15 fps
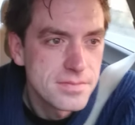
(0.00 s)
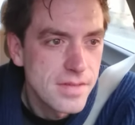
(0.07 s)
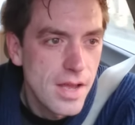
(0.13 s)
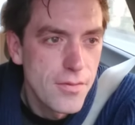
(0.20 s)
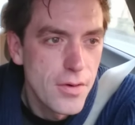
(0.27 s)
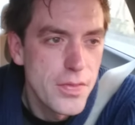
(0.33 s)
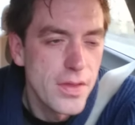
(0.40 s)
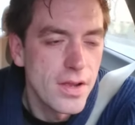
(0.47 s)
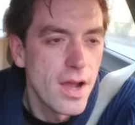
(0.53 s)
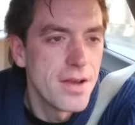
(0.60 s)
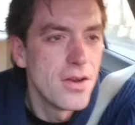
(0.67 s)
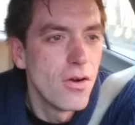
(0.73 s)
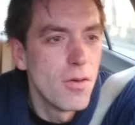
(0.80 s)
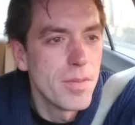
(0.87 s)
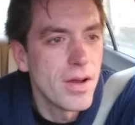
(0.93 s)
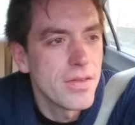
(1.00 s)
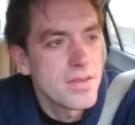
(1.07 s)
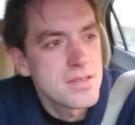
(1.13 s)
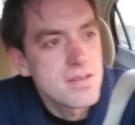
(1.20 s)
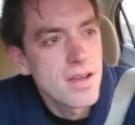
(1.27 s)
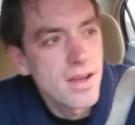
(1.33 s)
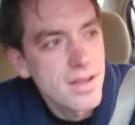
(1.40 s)
Everything I know about
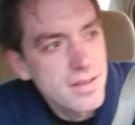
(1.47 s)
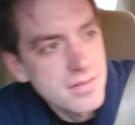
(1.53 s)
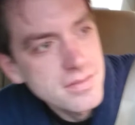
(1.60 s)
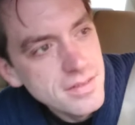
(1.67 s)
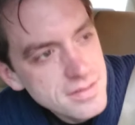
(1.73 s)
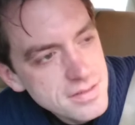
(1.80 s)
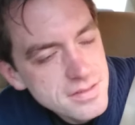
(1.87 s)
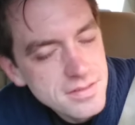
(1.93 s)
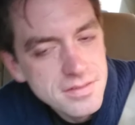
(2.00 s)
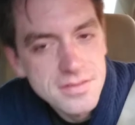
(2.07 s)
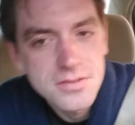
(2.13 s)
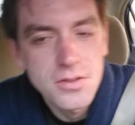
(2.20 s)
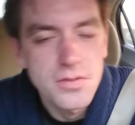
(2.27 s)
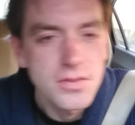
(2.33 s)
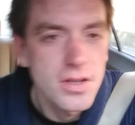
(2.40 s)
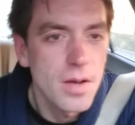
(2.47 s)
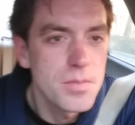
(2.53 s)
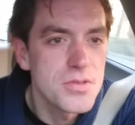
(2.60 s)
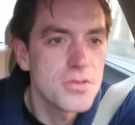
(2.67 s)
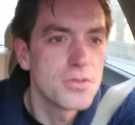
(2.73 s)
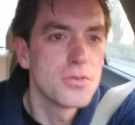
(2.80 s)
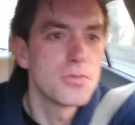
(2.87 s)
this guy sort of
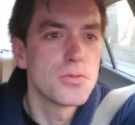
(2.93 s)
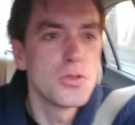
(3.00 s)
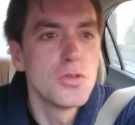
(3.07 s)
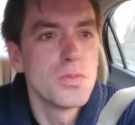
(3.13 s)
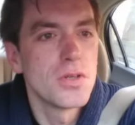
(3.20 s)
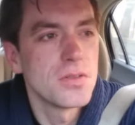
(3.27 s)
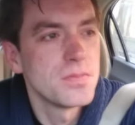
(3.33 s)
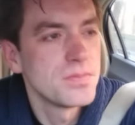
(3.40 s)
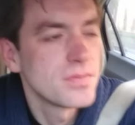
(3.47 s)
comes through rumor.